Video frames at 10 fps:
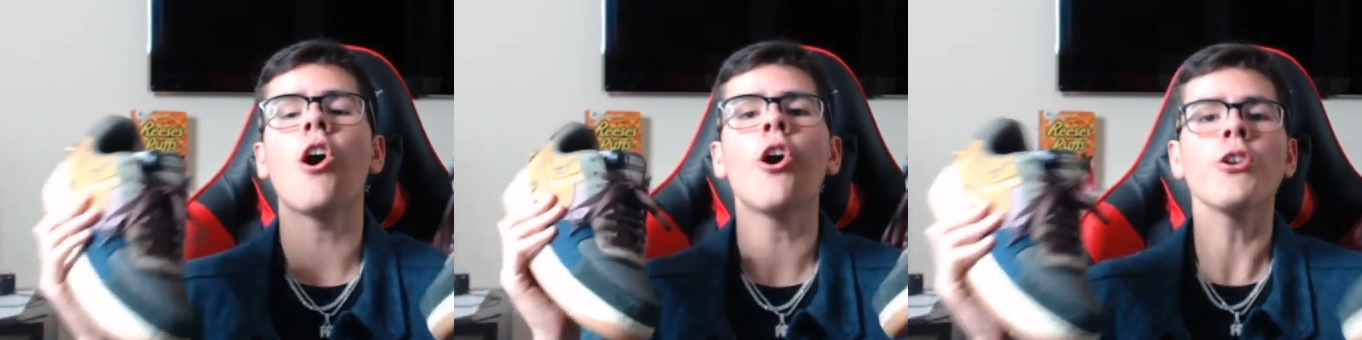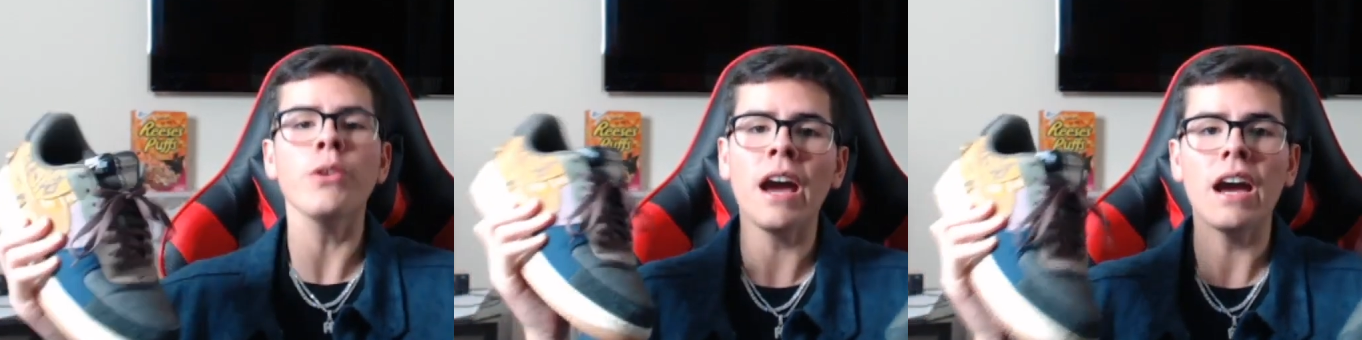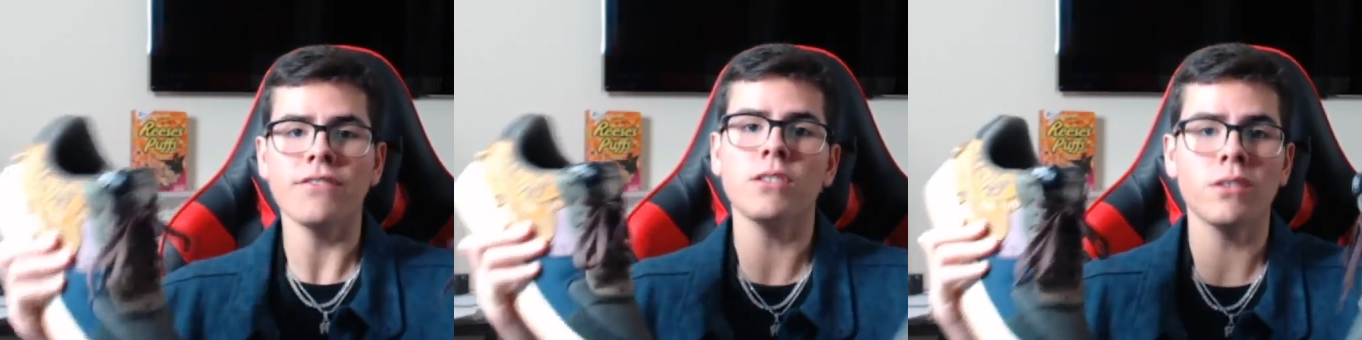All you
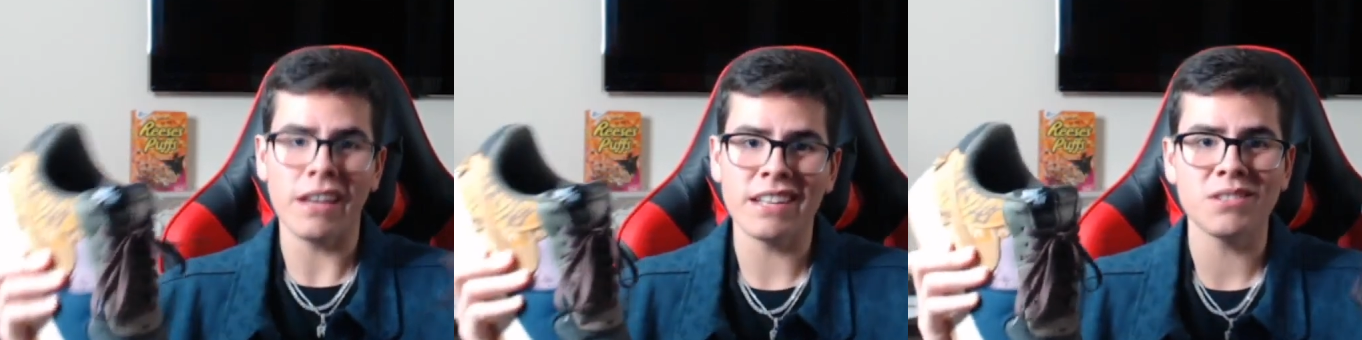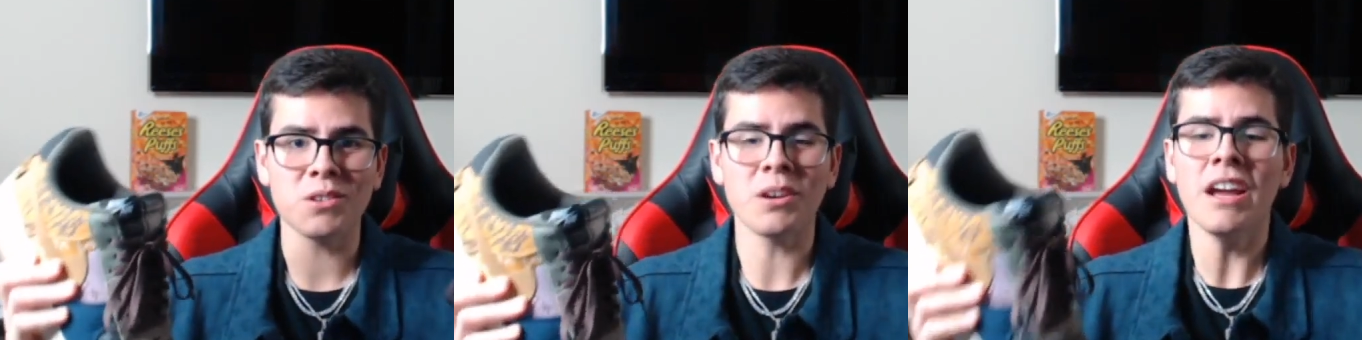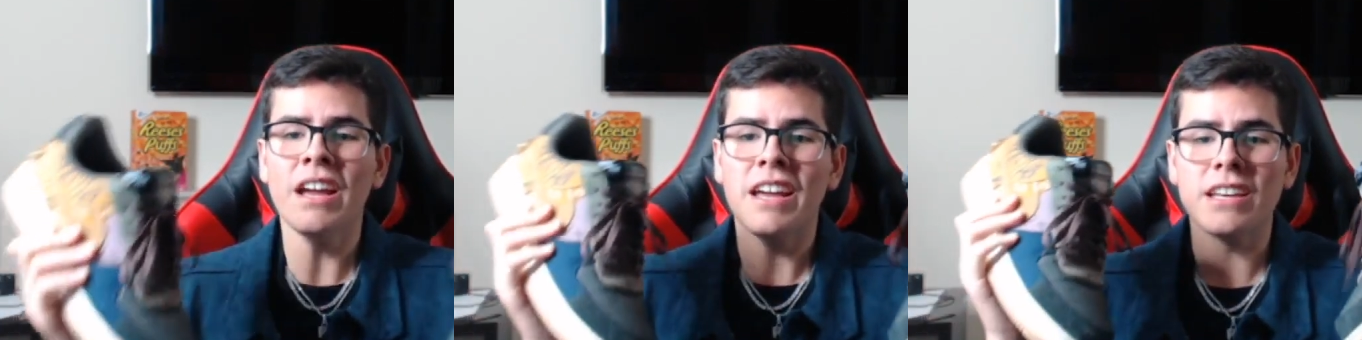have to do to enter
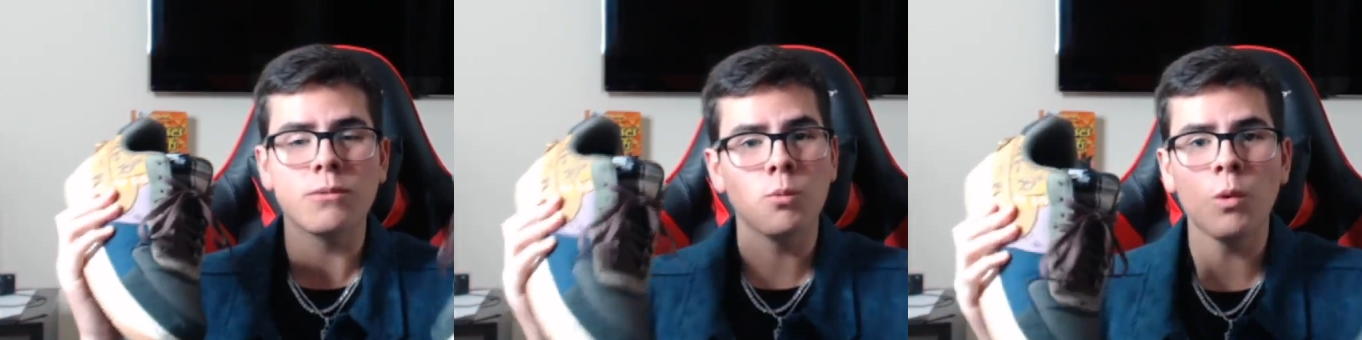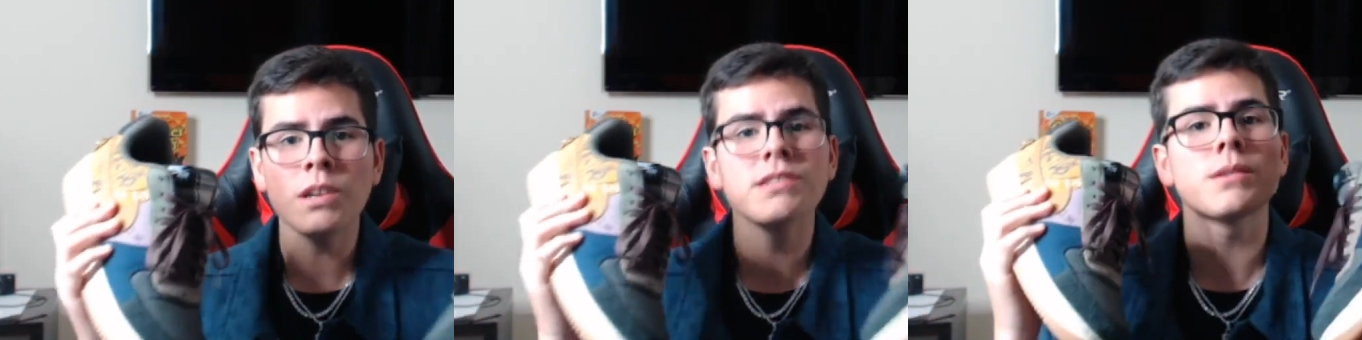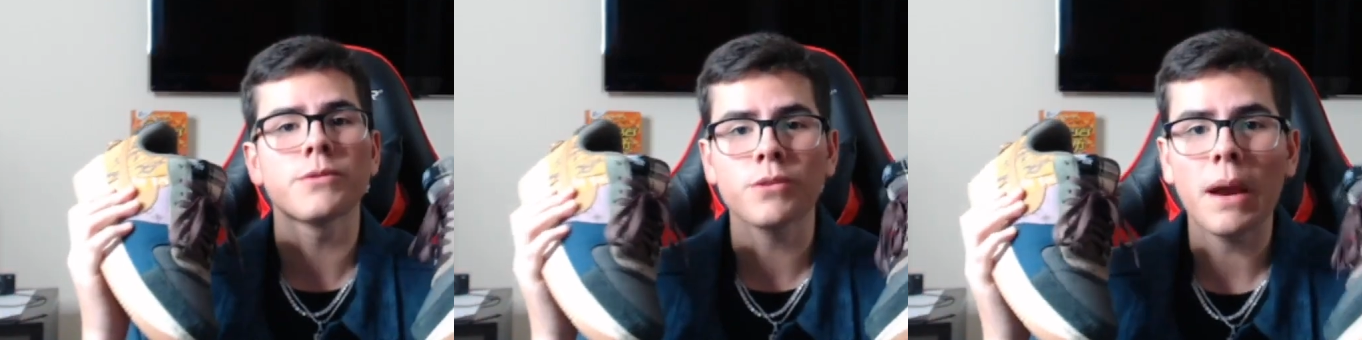is 1,
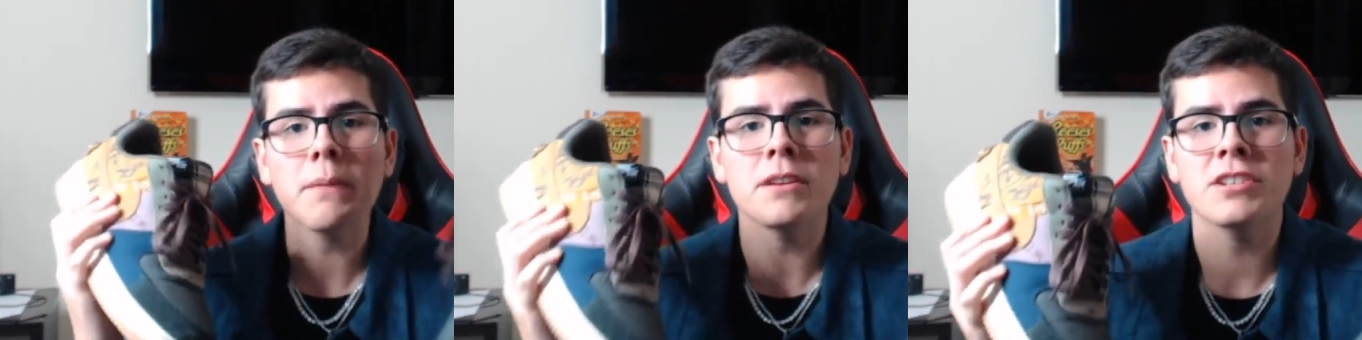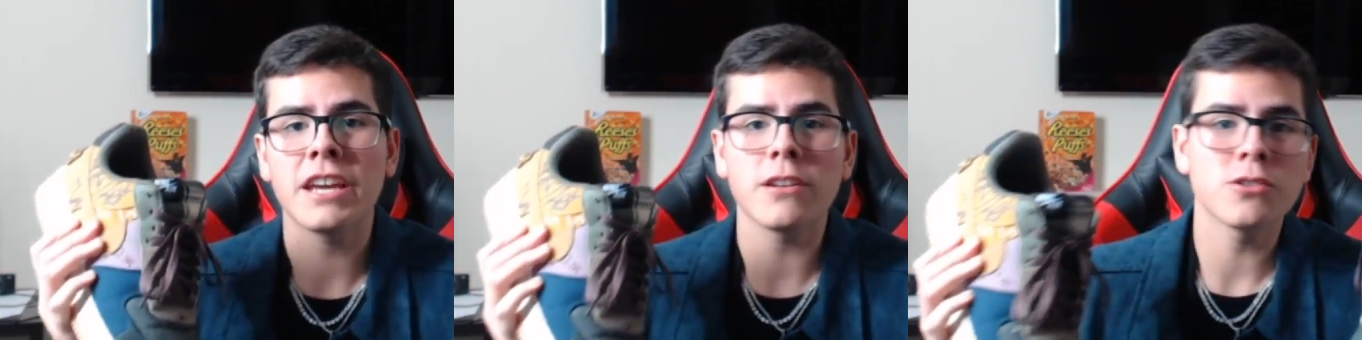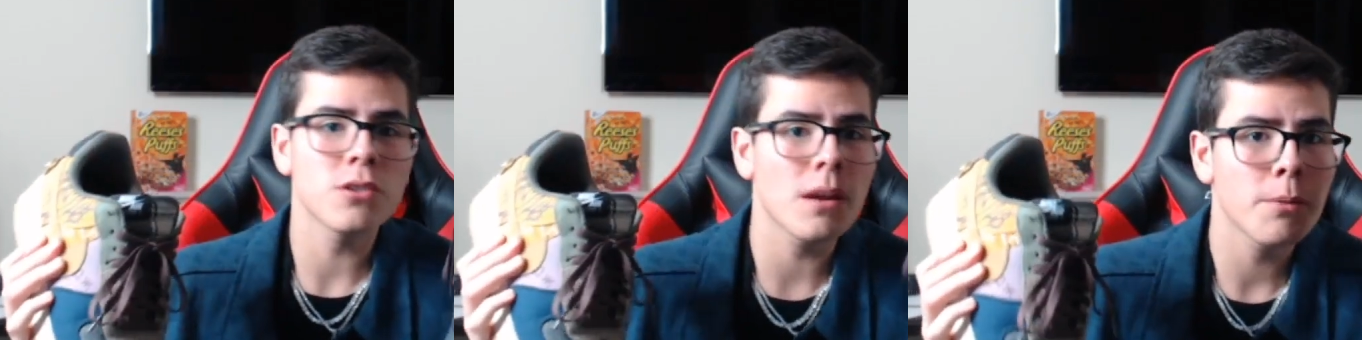subscribe to the channel,
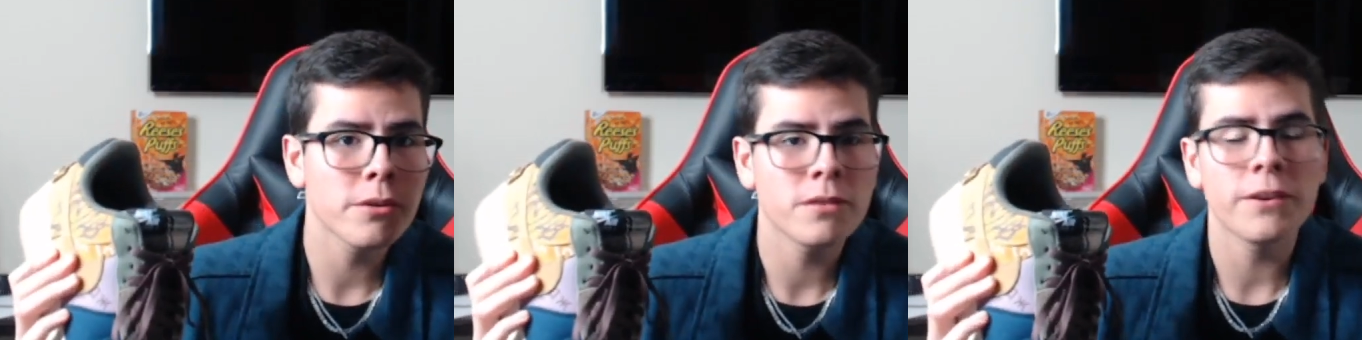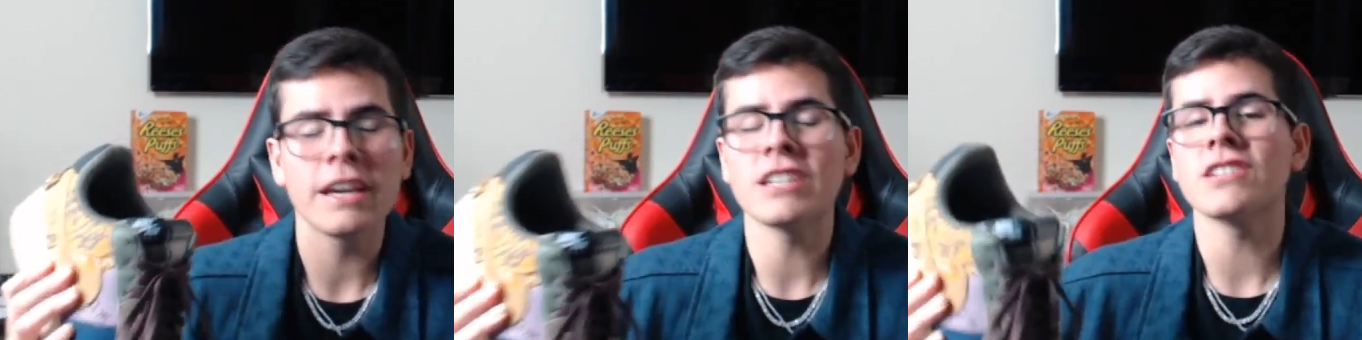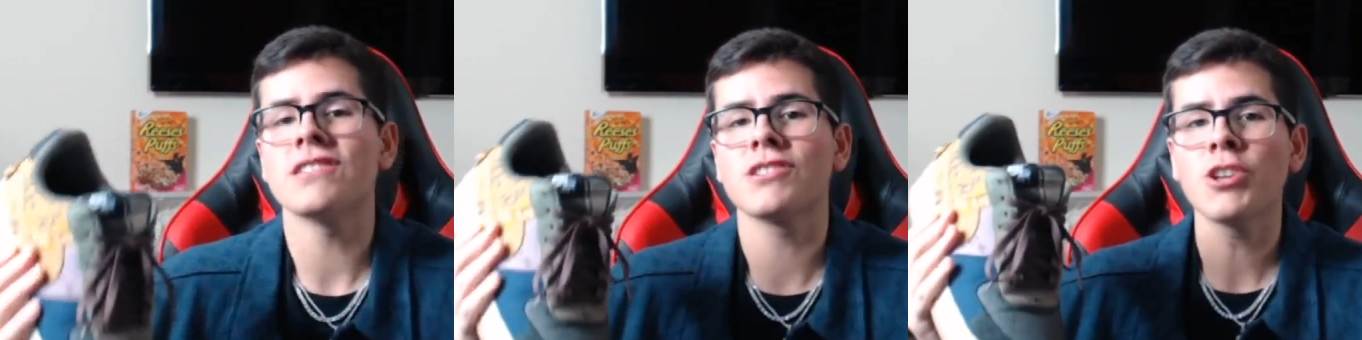turn on post notifications,